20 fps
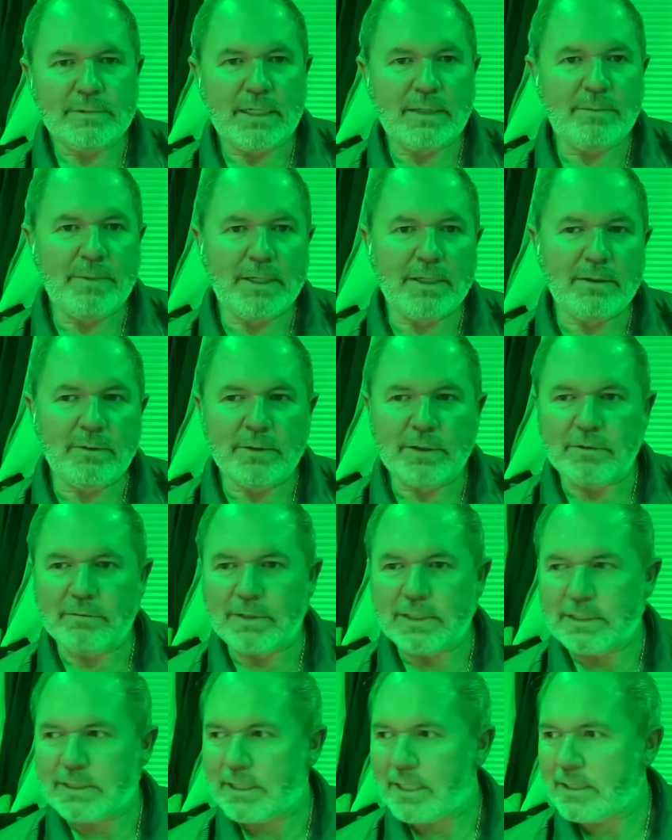Anybody know what
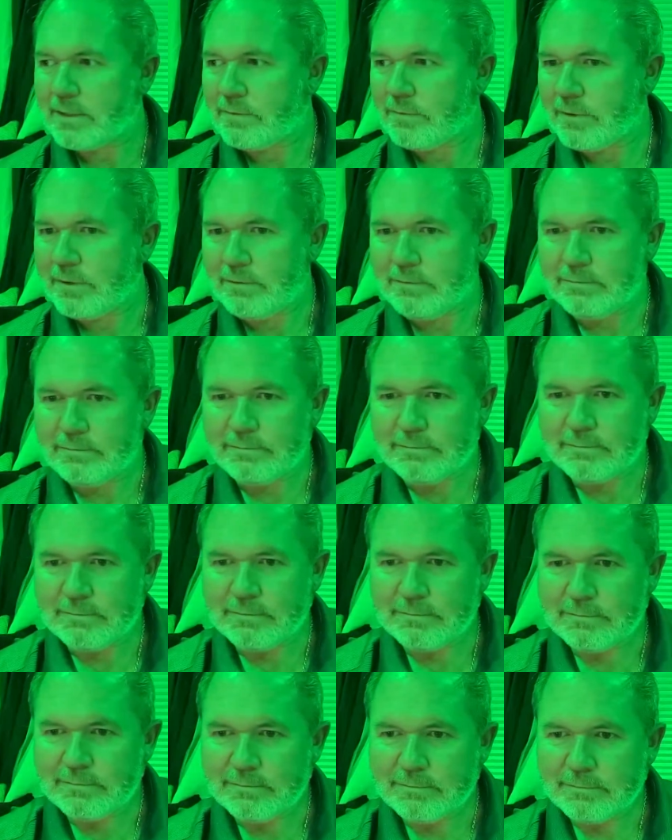green stands for?
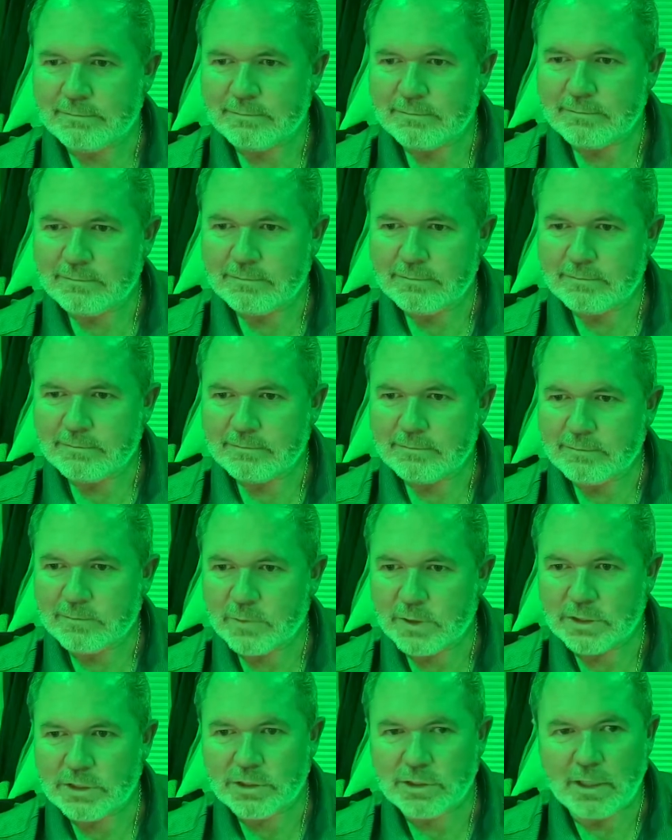
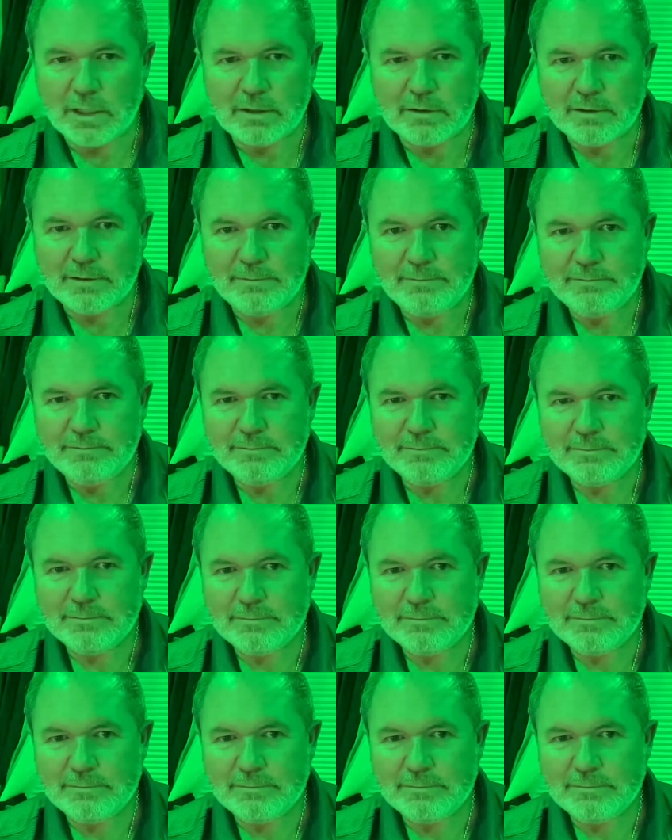What chakra?